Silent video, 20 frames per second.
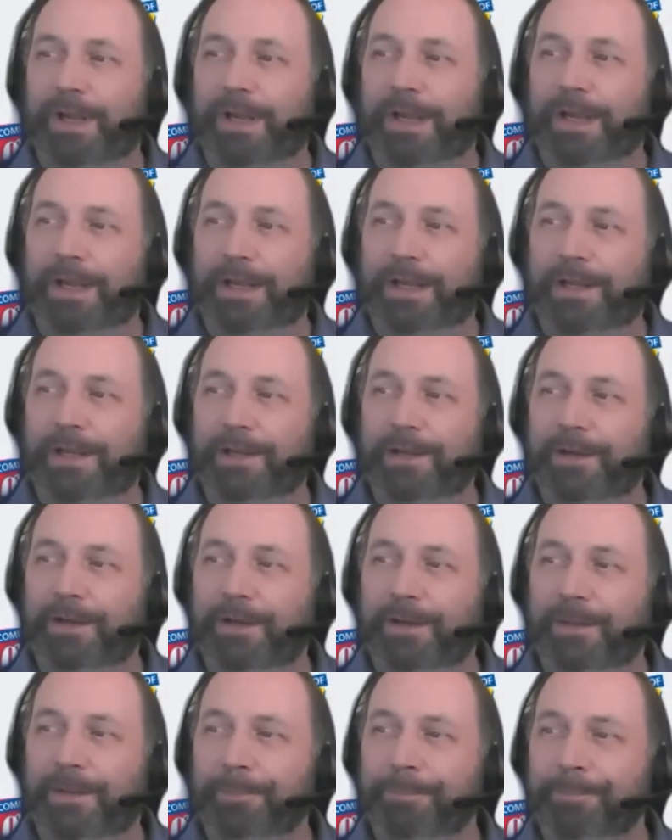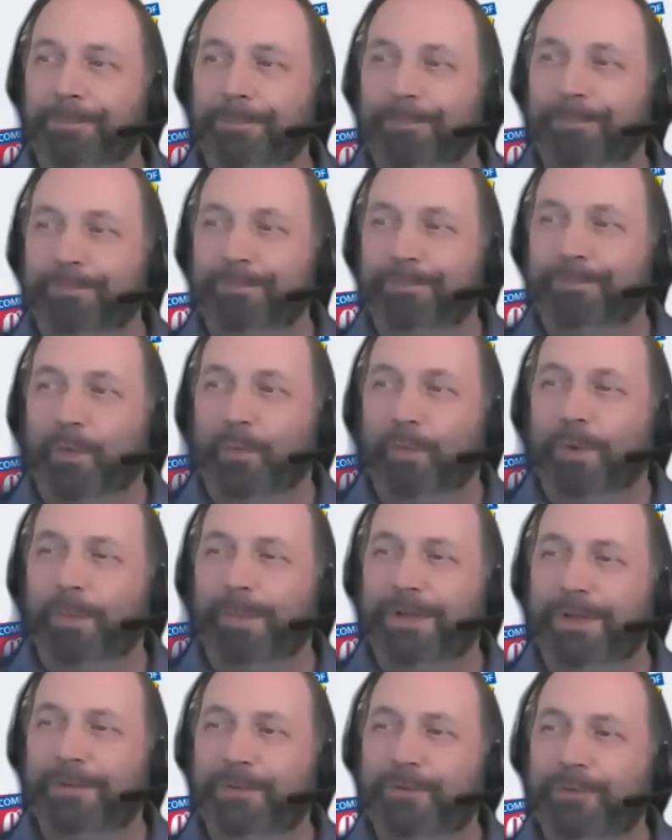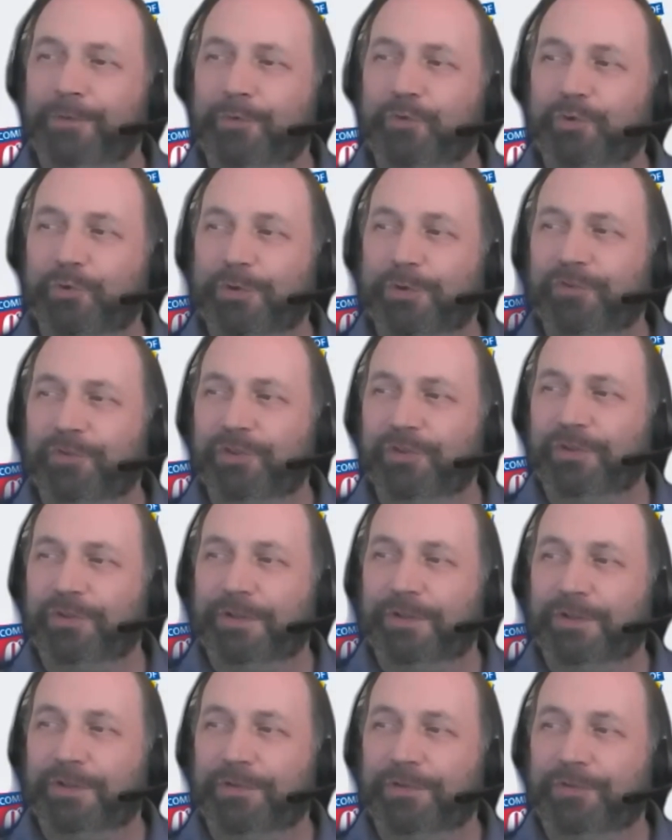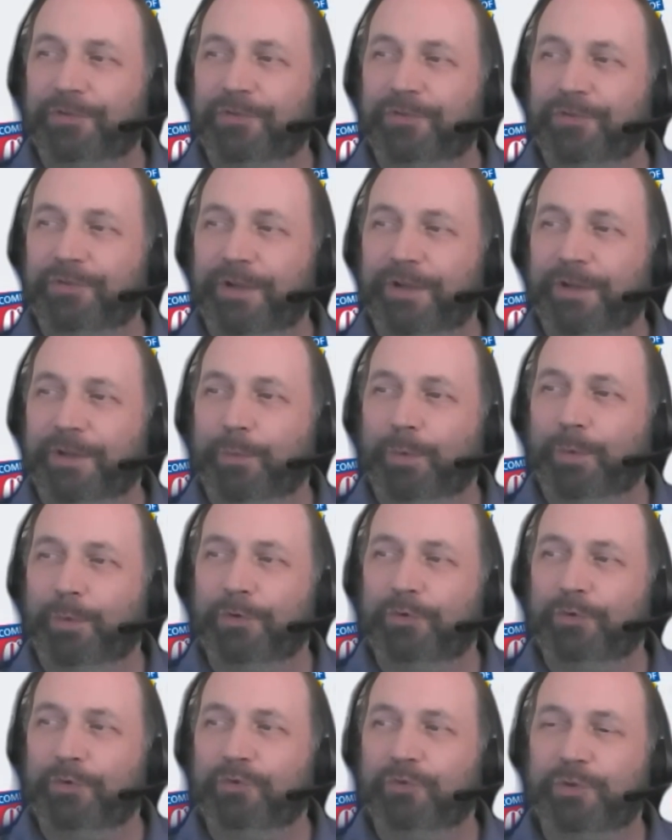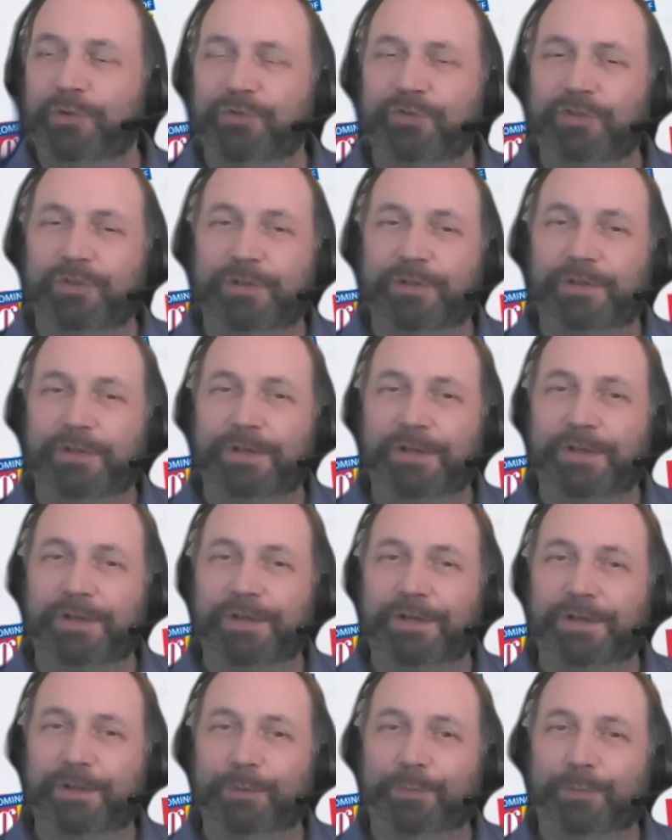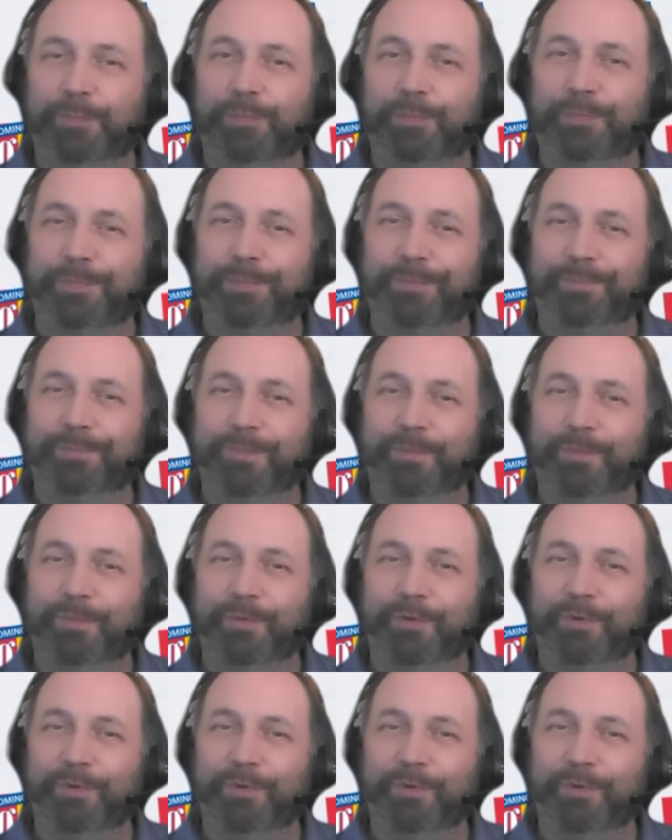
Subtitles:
And what about nutrition? Does what nutrition can help with